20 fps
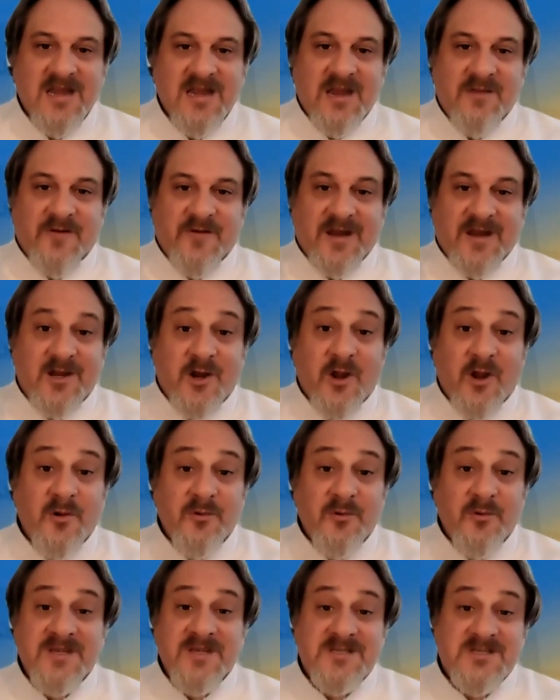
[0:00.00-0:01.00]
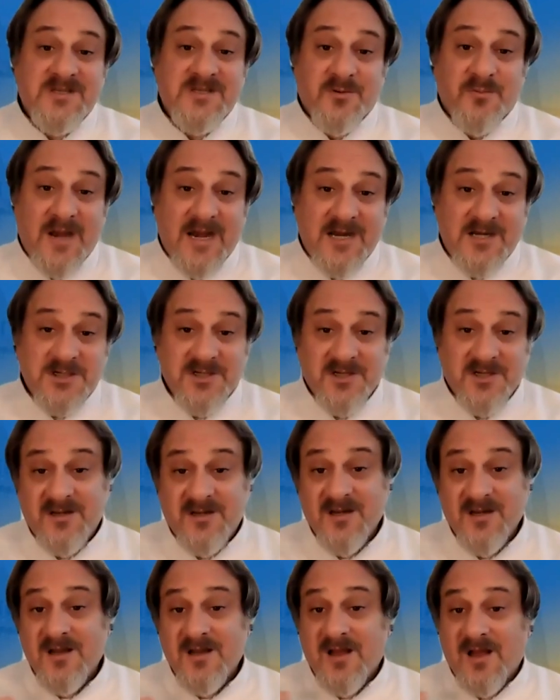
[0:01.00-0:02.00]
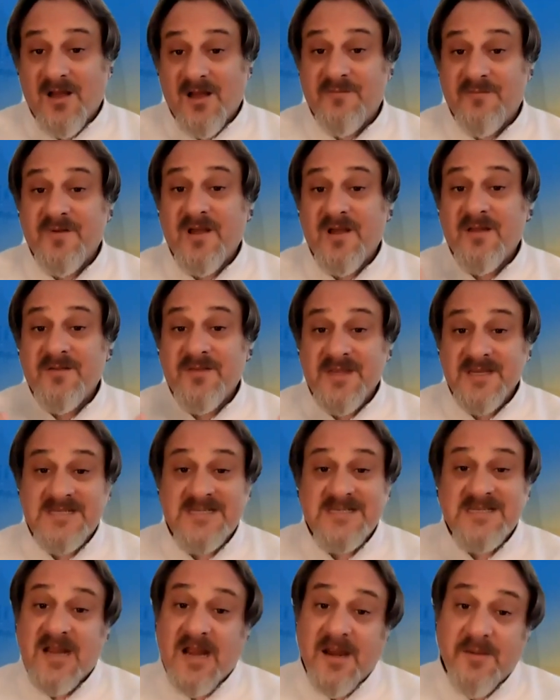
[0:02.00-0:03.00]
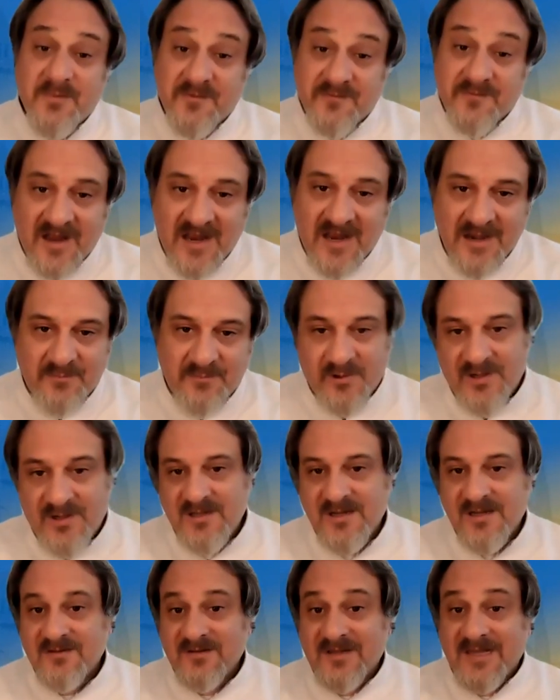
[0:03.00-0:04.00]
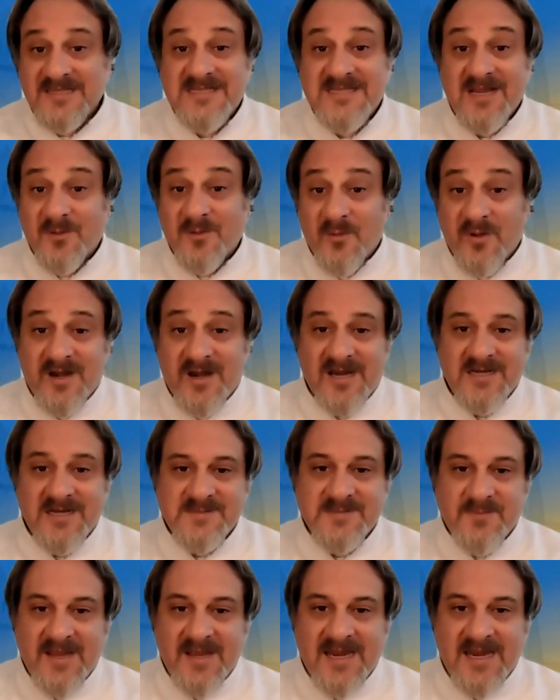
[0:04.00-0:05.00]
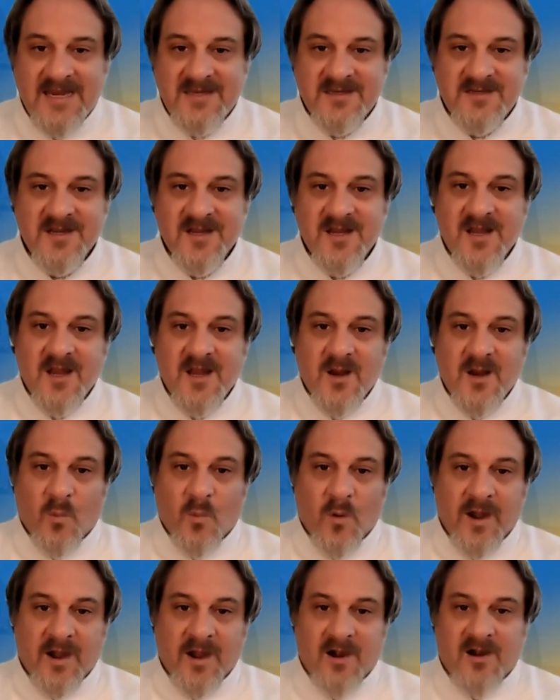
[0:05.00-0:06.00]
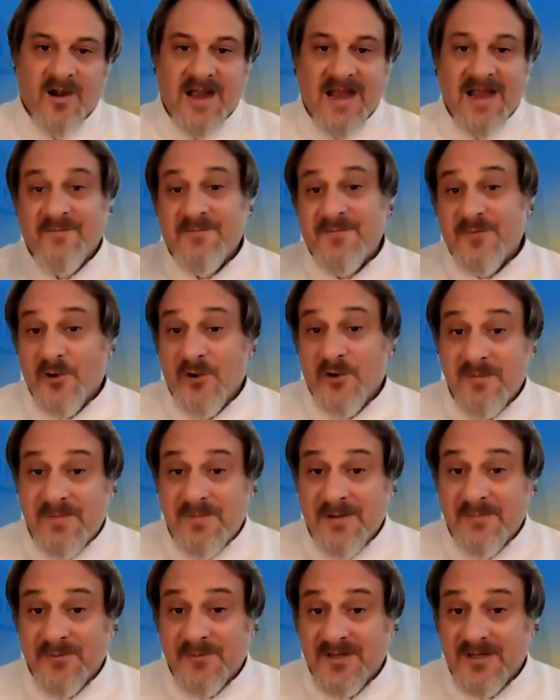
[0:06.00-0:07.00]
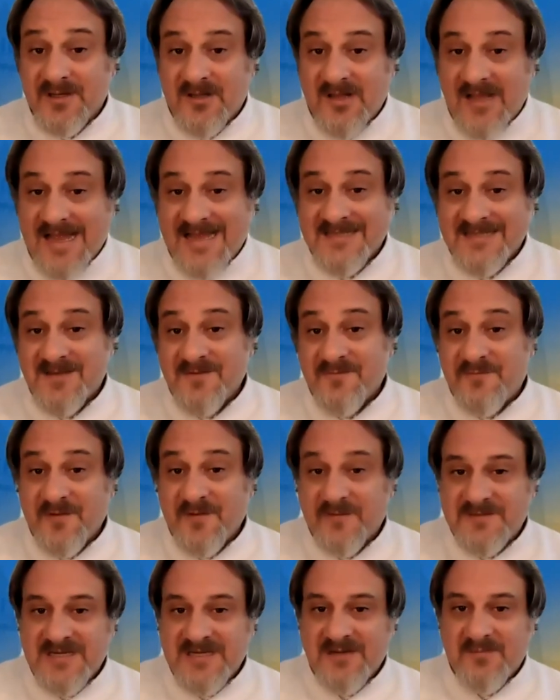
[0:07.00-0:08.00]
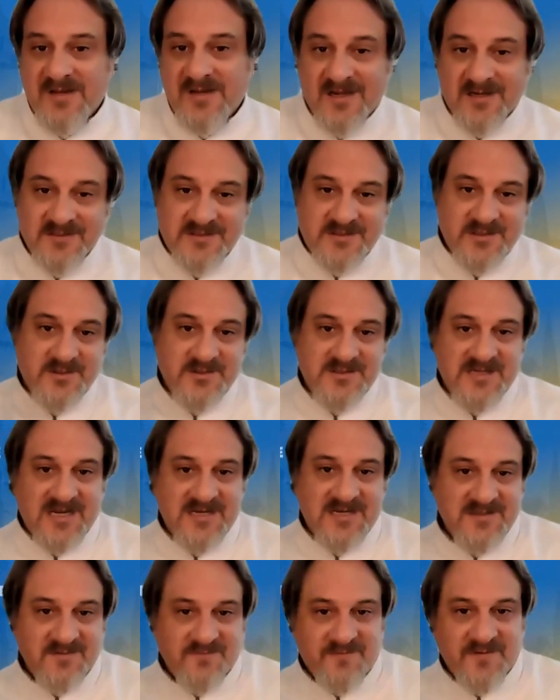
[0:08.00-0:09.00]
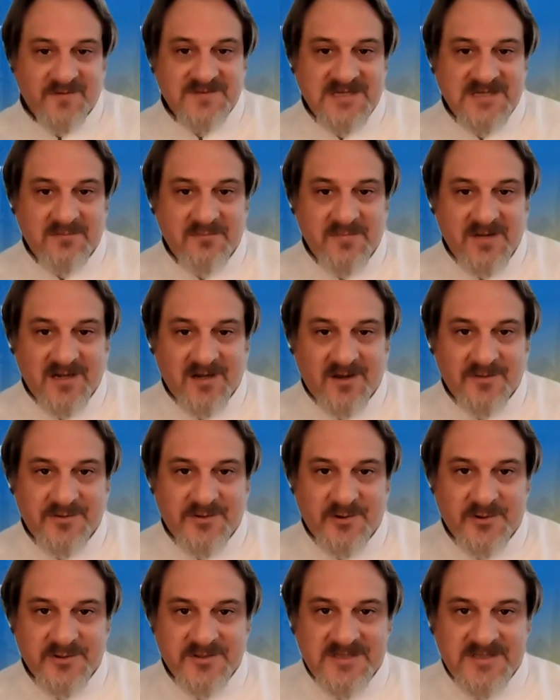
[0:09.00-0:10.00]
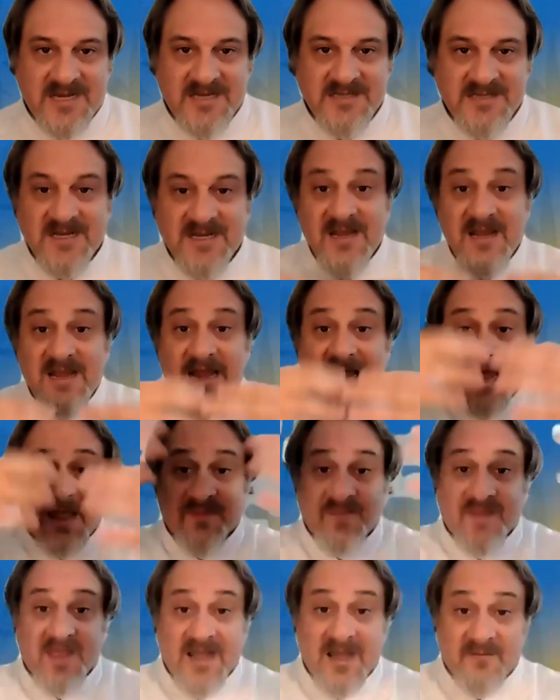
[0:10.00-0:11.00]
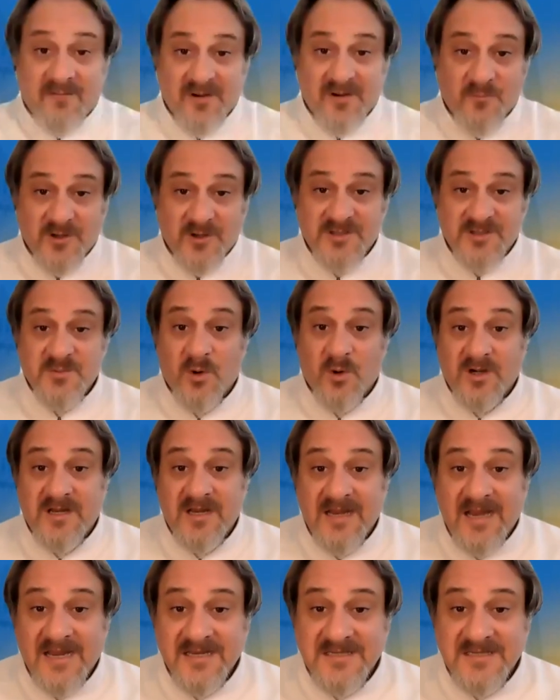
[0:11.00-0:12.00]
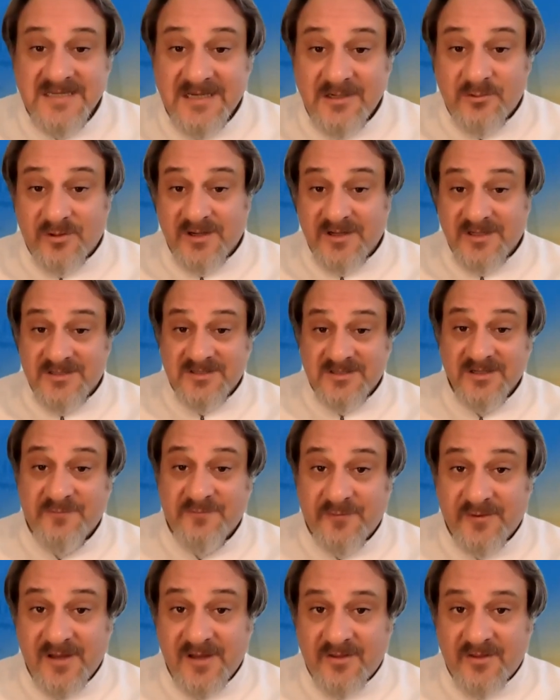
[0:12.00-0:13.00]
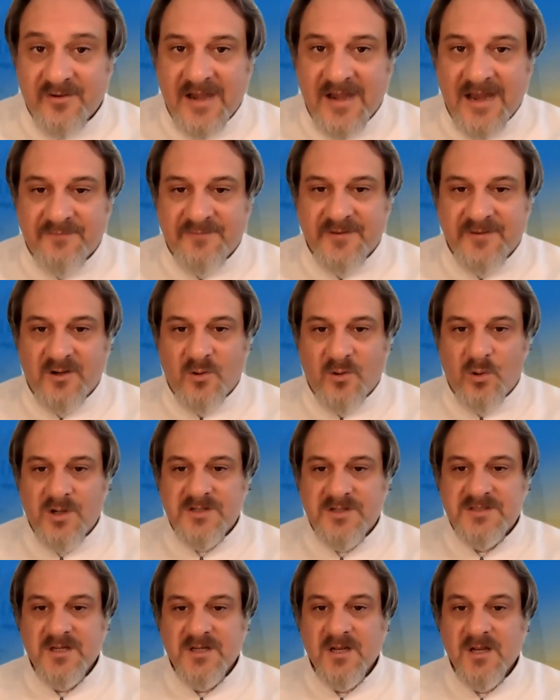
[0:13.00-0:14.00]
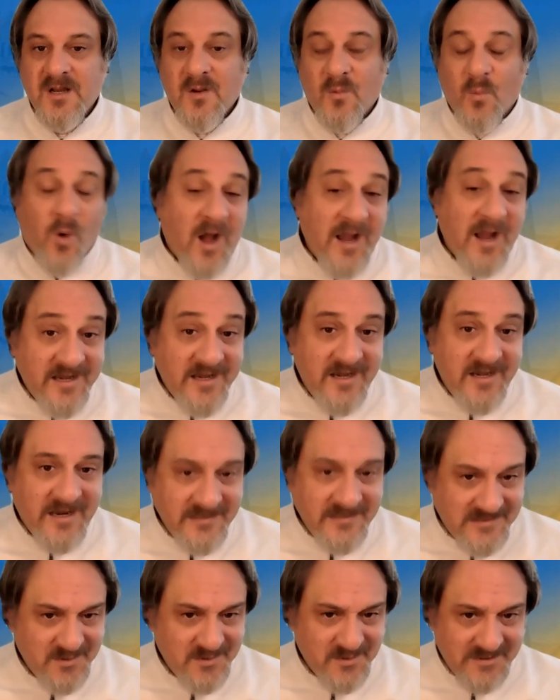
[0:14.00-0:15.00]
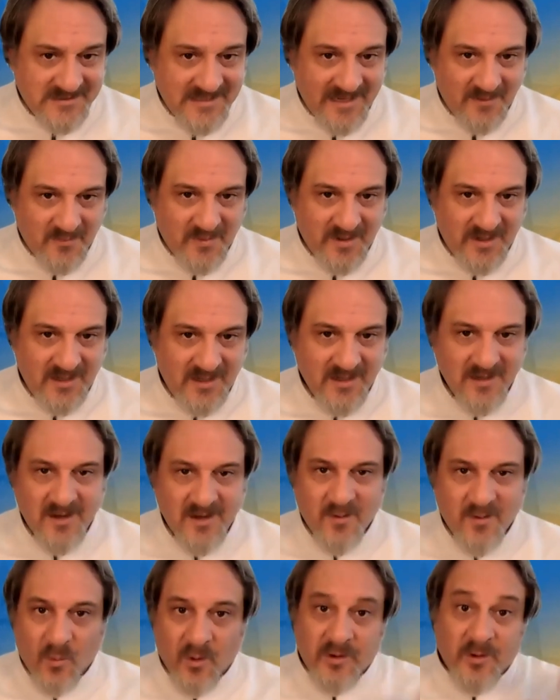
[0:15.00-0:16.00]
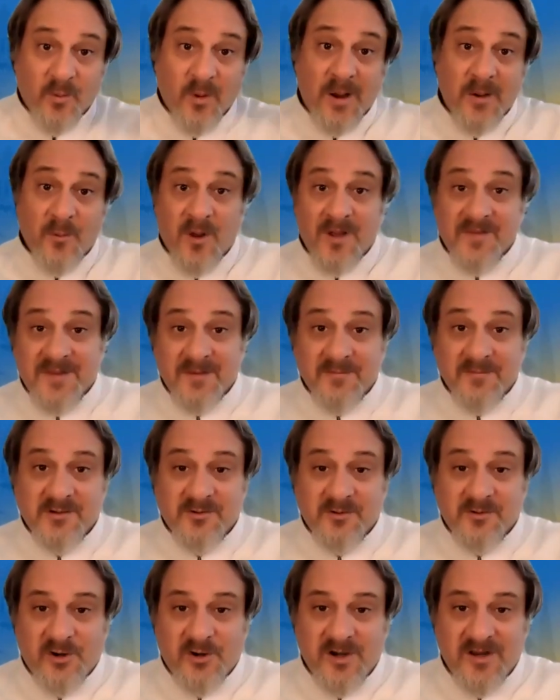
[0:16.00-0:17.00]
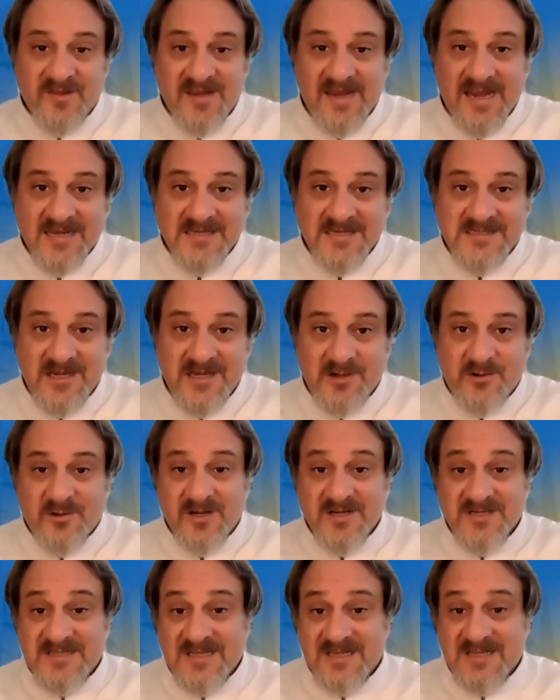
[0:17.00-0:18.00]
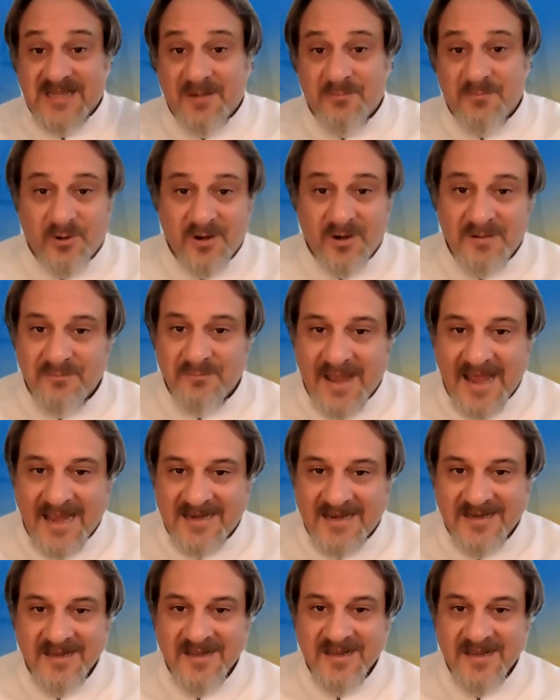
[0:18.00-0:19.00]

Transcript: If I go this direction of this type of hybrid, let's say the one I explained, where I have 30 people in the class and 15 meet on Tuesdays and 15 meet on Thursdays, and then everyone's working asynchronously for the other half of the course. Why did I do it that way? What do I want them to learn in the asynchronous that they bring back